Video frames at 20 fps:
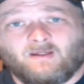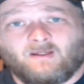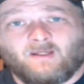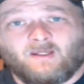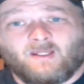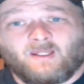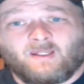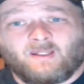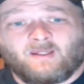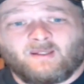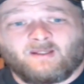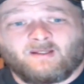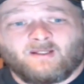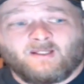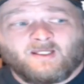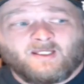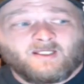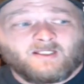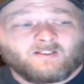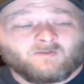And
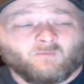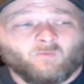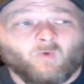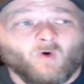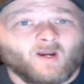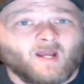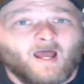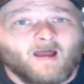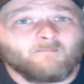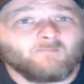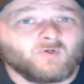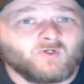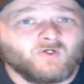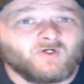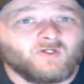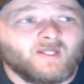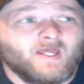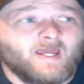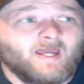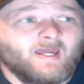what I'm
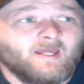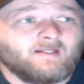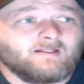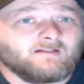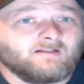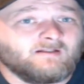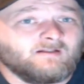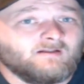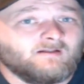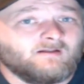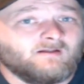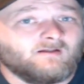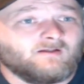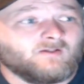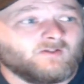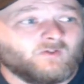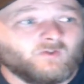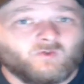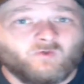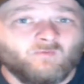good at,
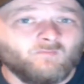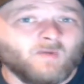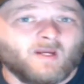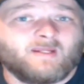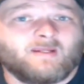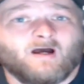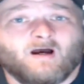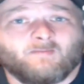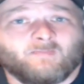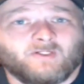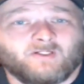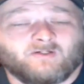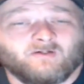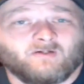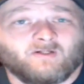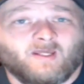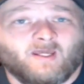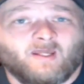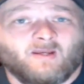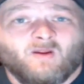you may not be
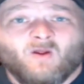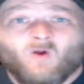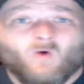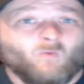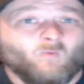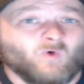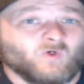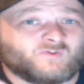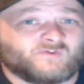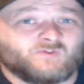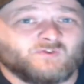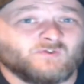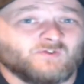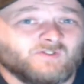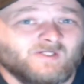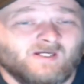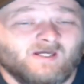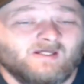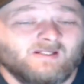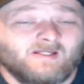good at. What you're
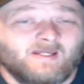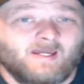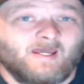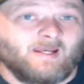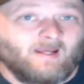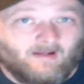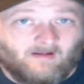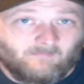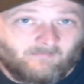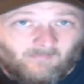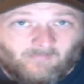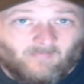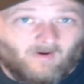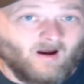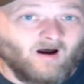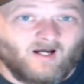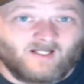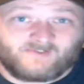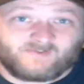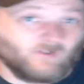good at,
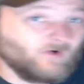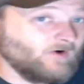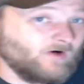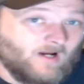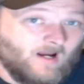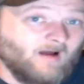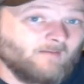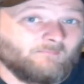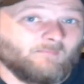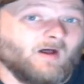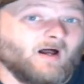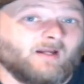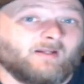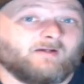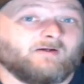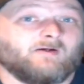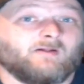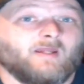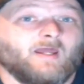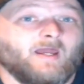odds are I'm not
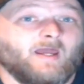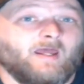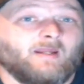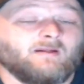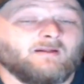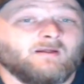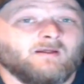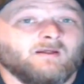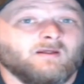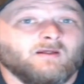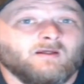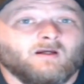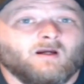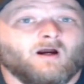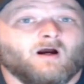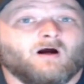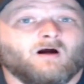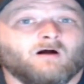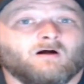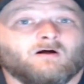good at.
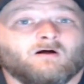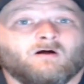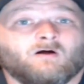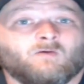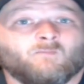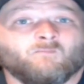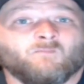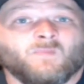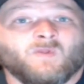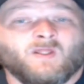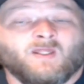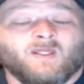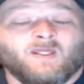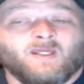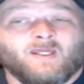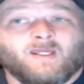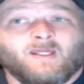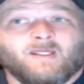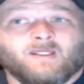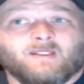Um,
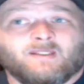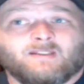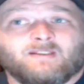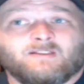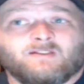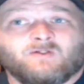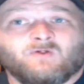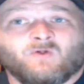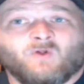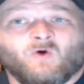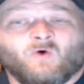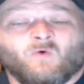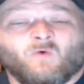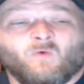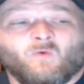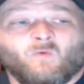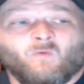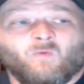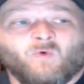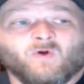
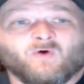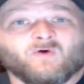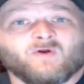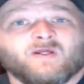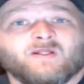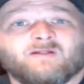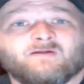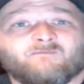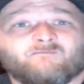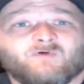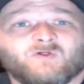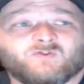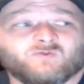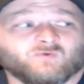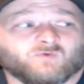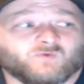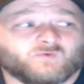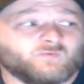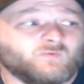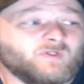we're
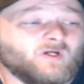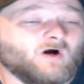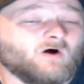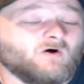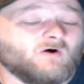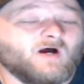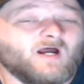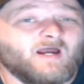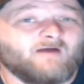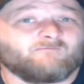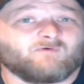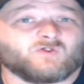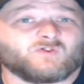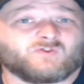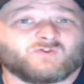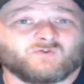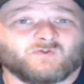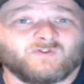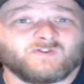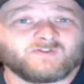individuals. We all have our
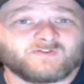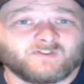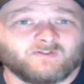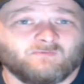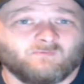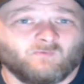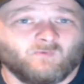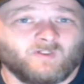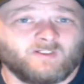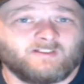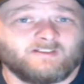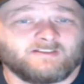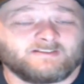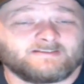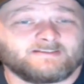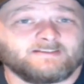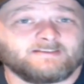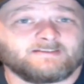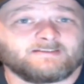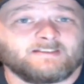strengths and
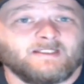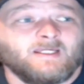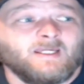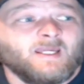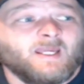weaknesses.